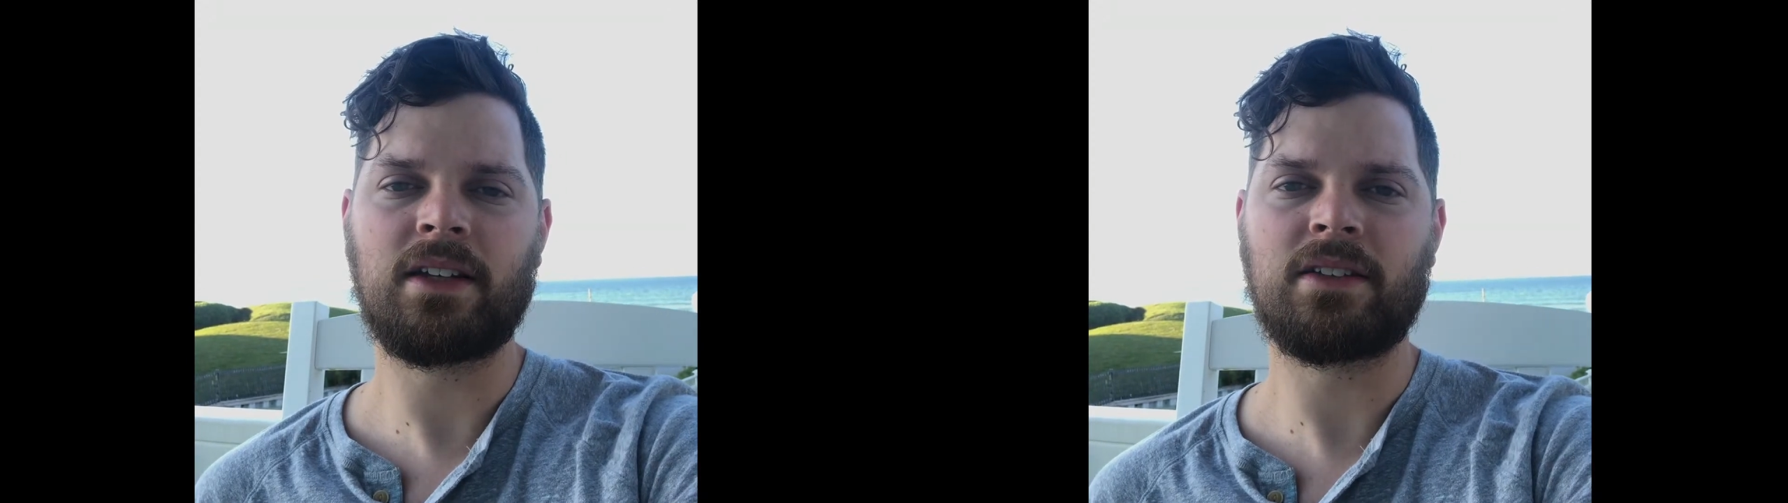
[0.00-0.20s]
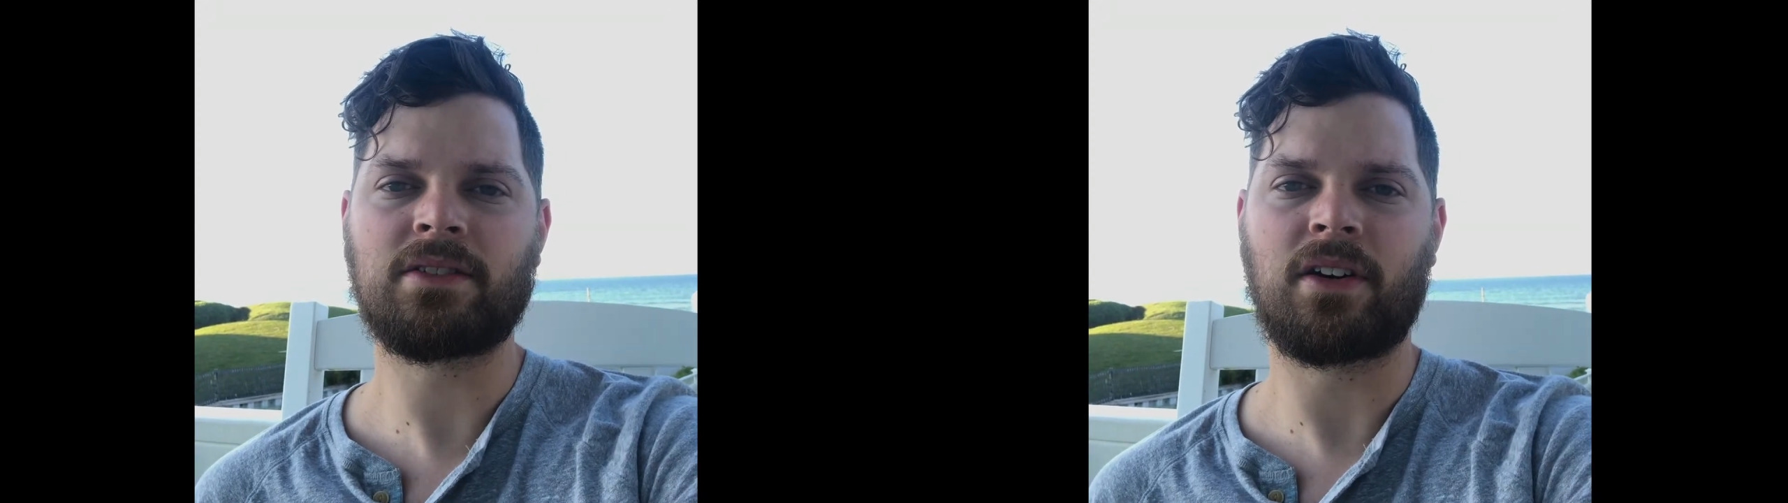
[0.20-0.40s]

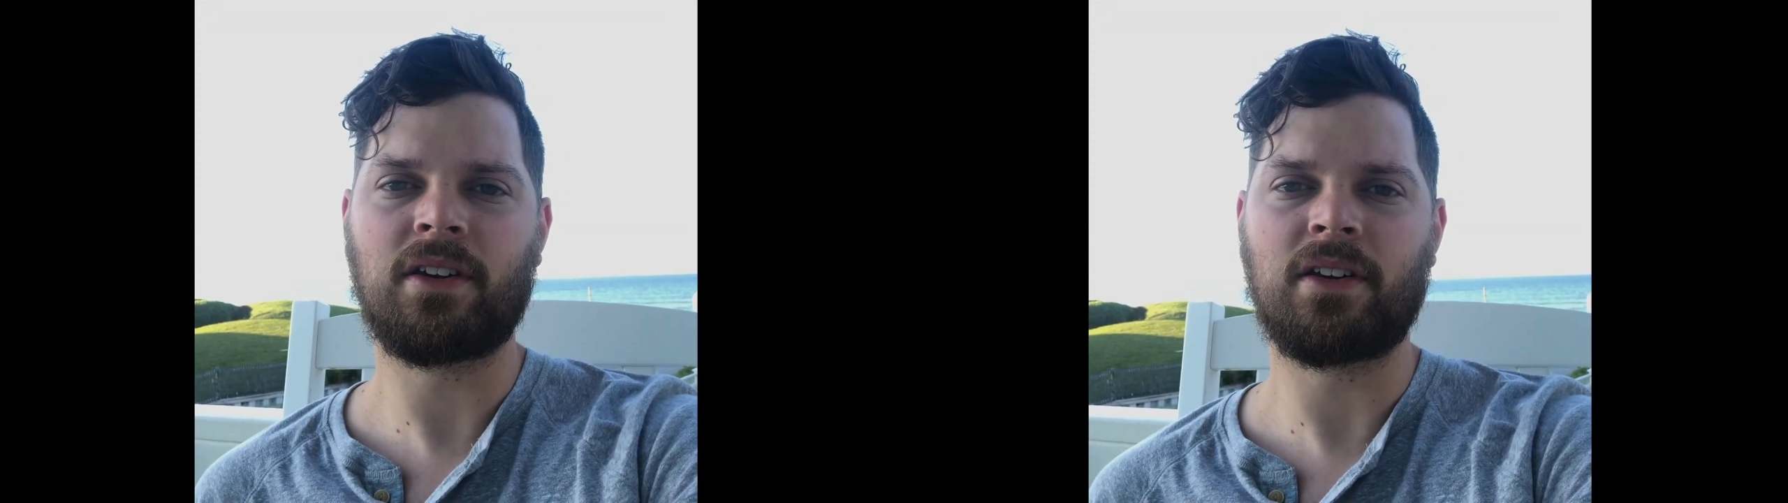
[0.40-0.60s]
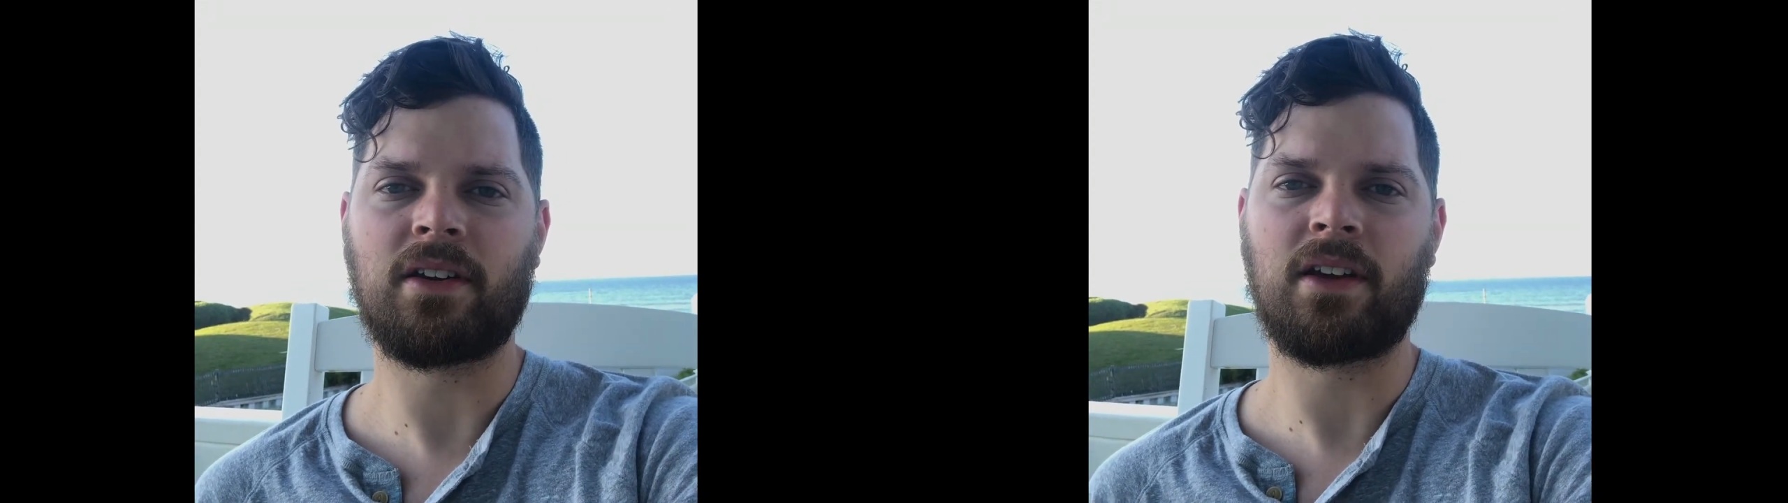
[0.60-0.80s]
get us
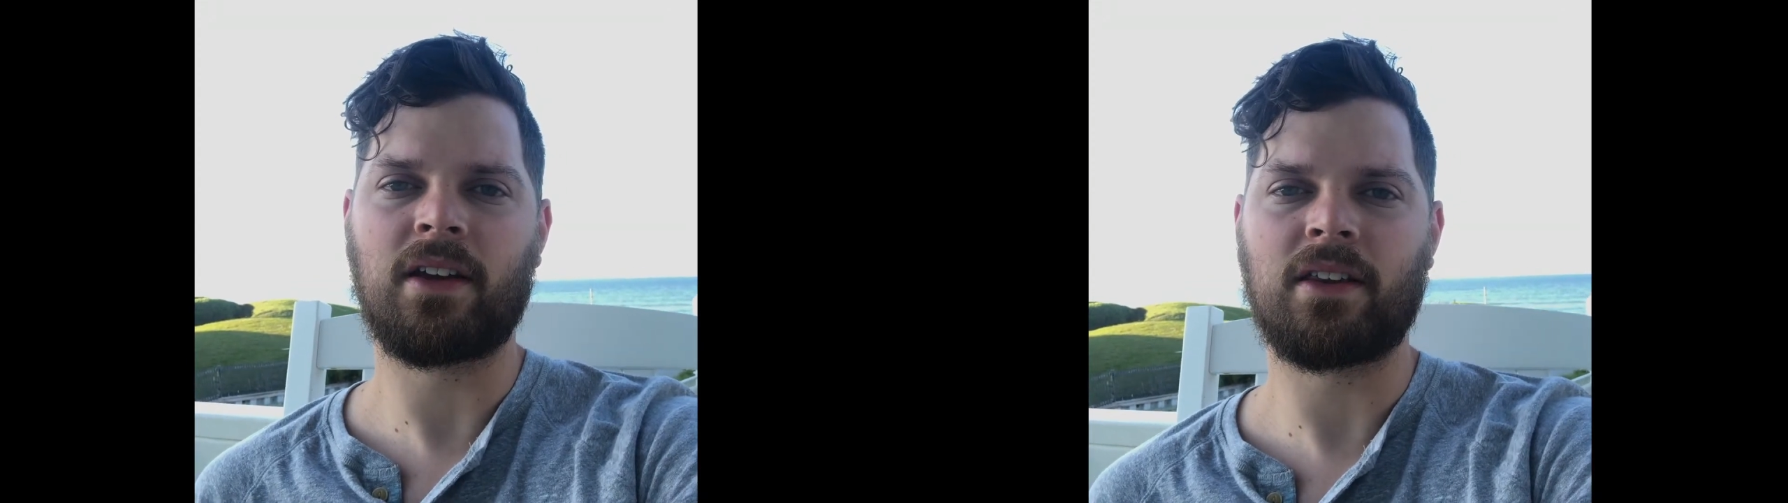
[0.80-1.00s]
started,